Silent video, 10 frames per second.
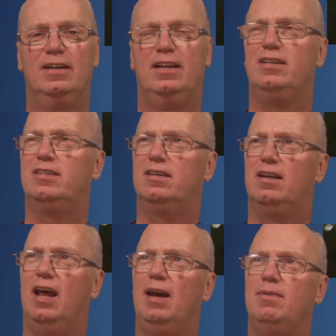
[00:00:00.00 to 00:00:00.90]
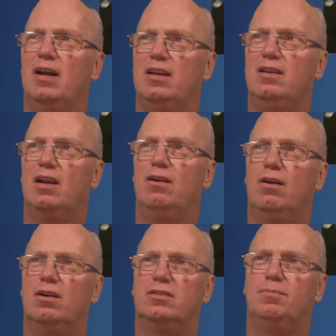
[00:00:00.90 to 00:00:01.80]
they claim that it then
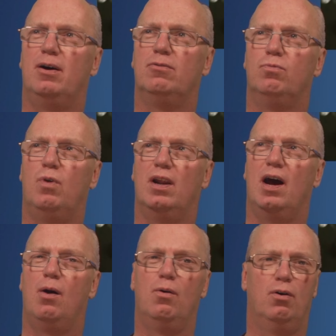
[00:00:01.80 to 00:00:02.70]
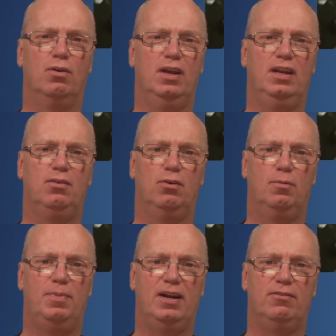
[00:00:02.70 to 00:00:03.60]
lasts about 1 hour on the internal
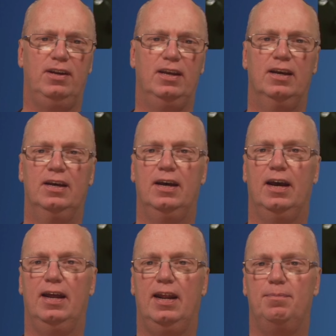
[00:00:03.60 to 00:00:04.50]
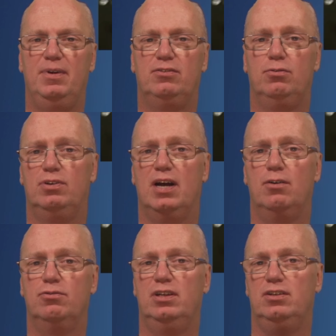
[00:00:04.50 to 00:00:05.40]
battery. That means
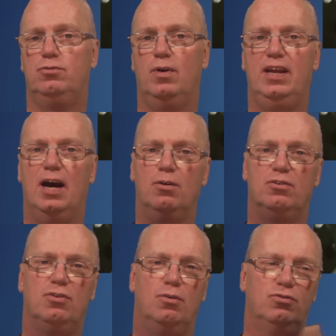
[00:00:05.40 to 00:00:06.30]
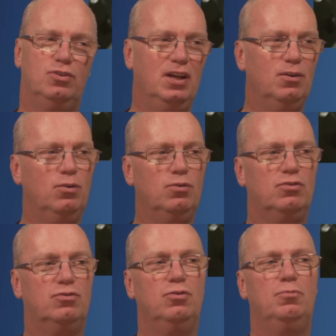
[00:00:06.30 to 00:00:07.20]
2000, this is 20 out, so still
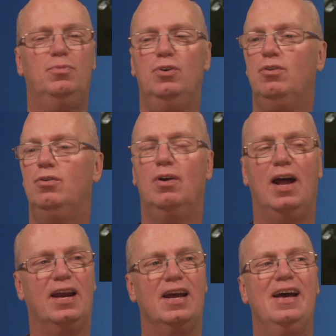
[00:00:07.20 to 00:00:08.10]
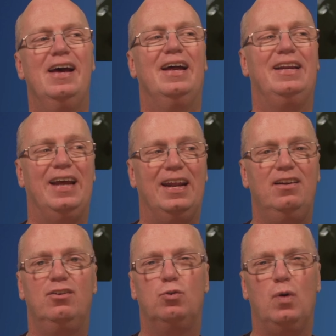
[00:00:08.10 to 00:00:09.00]
should do like 10,
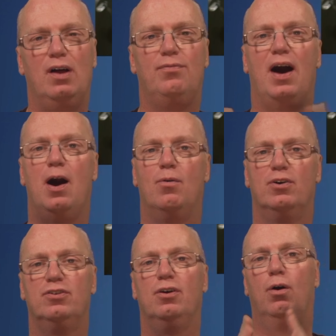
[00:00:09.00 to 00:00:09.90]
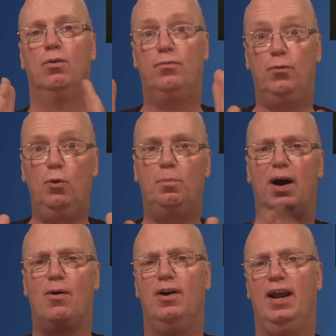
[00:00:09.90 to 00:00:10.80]
12 hours on full
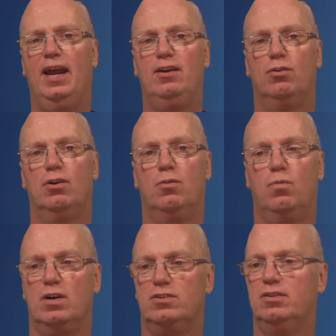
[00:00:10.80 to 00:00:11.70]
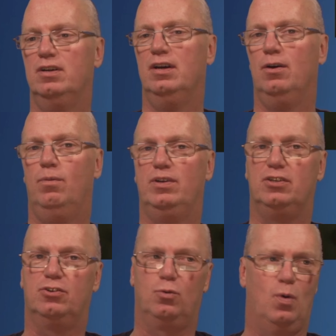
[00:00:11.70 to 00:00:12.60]
power, 800 watts, which
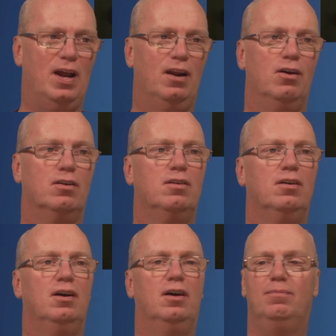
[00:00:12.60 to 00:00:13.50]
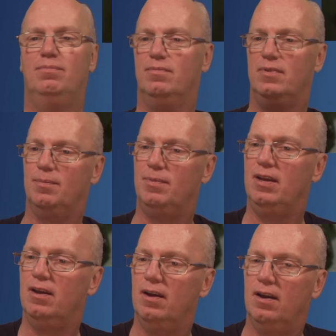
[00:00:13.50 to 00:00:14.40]
is quite a lot. Let me
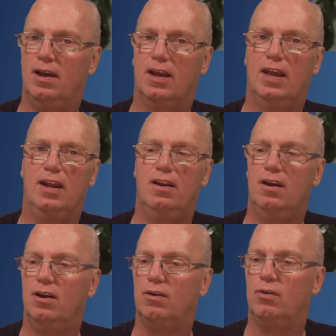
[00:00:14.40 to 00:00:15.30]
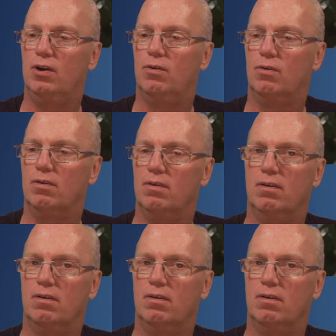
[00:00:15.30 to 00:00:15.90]
again turn it on